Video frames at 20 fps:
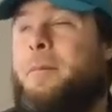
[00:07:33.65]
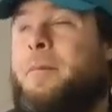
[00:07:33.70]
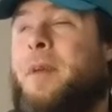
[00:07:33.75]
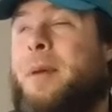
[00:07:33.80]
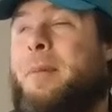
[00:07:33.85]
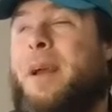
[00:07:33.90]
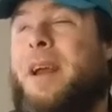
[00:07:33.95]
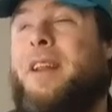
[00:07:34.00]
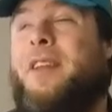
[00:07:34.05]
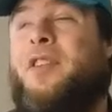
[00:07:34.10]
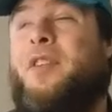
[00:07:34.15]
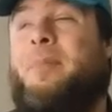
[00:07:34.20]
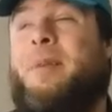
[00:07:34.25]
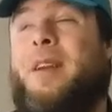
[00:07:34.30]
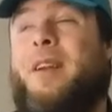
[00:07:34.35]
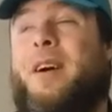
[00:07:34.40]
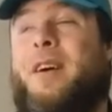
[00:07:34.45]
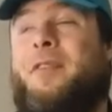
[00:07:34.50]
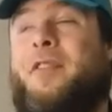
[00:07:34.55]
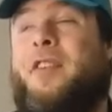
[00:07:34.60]
They made a
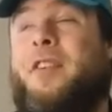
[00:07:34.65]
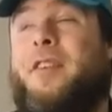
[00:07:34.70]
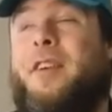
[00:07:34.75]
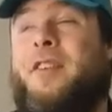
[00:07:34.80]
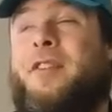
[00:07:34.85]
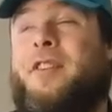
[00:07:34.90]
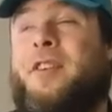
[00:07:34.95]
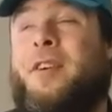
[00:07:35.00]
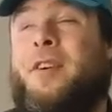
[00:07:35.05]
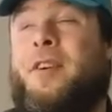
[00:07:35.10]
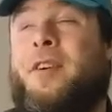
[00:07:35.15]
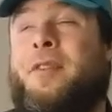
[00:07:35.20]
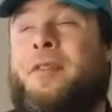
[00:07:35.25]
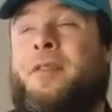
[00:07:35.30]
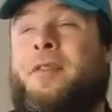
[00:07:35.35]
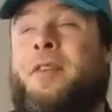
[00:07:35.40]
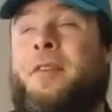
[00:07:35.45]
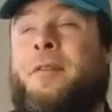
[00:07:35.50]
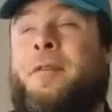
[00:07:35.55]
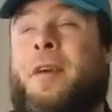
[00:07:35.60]
spin-off series
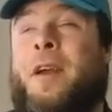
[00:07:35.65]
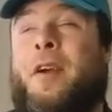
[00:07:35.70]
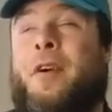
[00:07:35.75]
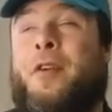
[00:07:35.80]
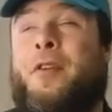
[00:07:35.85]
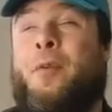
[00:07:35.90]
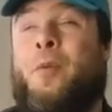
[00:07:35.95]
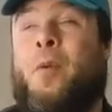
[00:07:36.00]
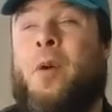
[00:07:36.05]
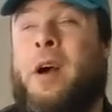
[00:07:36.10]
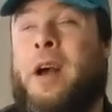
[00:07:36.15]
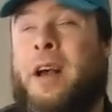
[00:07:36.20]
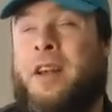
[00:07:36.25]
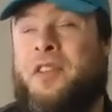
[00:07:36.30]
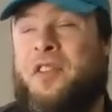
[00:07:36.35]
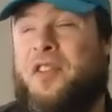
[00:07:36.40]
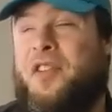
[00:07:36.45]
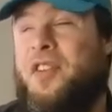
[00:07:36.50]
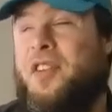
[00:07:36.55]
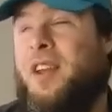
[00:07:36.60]
called The Veiled
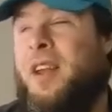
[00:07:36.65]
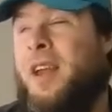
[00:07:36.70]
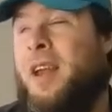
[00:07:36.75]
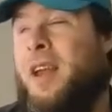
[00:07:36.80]
West,